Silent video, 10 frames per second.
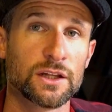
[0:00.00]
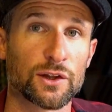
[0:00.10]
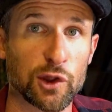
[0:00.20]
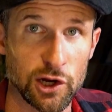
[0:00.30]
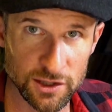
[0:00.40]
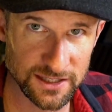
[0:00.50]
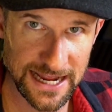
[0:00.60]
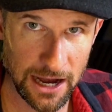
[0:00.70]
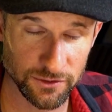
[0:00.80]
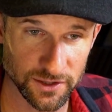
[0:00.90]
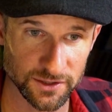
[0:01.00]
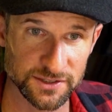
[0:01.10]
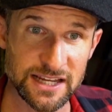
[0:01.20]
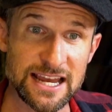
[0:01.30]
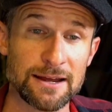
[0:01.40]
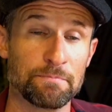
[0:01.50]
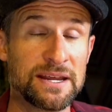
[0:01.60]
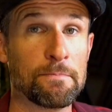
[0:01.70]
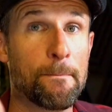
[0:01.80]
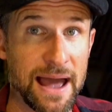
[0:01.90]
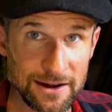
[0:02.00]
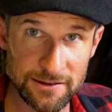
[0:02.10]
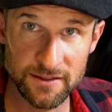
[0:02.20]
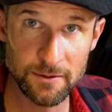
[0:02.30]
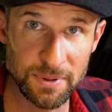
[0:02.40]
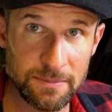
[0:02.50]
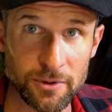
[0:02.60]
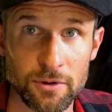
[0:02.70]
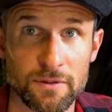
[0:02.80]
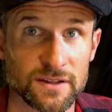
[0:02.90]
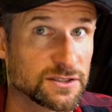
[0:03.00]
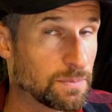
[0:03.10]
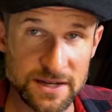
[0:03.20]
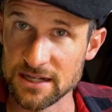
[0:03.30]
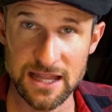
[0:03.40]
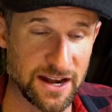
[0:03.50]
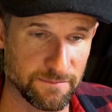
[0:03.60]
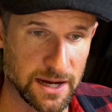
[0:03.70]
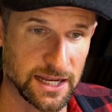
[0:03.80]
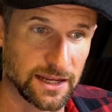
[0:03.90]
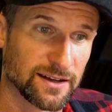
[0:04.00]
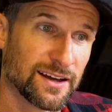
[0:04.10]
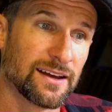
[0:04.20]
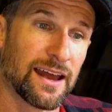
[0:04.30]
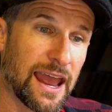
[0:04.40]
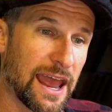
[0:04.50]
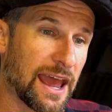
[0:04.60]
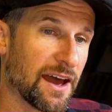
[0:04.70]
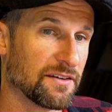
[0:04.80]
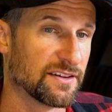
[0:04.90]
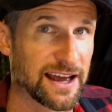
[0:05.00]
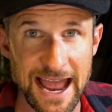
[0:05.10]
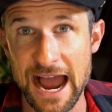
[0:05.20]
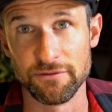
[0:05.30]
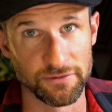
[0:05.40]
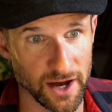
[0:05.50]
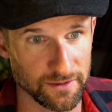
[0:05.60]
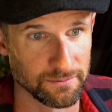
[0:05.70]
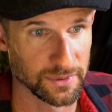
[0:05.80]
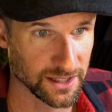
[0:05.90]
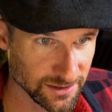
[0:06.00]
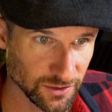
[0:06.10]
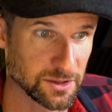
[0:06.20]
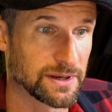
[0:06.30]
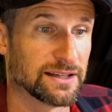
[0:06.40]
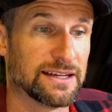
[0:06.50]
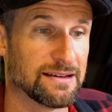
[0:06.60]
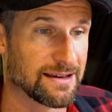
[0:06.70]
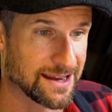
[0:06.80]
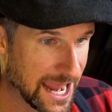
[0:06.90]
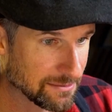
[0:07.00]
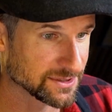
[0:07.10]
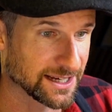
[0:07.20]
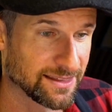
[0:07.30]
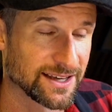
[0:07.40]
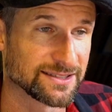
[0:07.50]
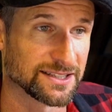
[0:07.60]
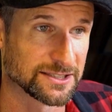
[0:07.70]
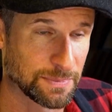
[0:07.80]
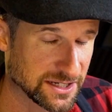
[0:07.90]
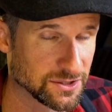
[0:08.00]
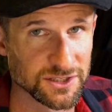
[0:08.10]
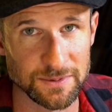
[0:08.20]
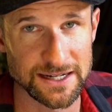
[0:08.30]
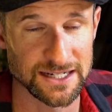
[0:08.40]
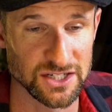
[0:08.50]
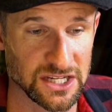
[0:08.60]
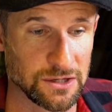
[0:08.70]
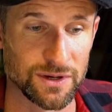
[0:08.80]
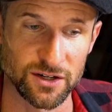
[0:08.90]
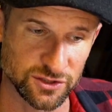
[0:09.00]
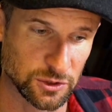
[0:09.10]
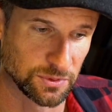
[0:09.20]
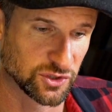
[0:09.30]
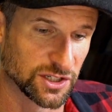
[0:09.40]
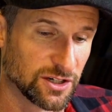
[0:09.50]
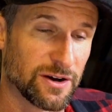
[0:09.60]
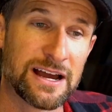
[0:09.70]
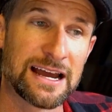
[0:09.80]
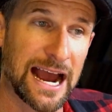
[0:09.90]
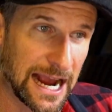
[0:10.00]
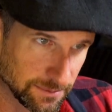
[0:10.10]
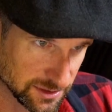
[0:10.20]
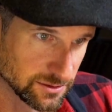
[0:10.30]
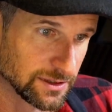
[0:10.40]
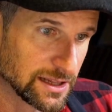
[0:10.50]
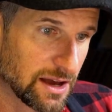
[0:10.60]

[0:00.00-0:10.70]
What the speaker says: learn counters, be better than the people that spend a lot of money, and have fun. Because ultimately, games like this, especially ones by Ninja Kiwi, are super chill. I absolutely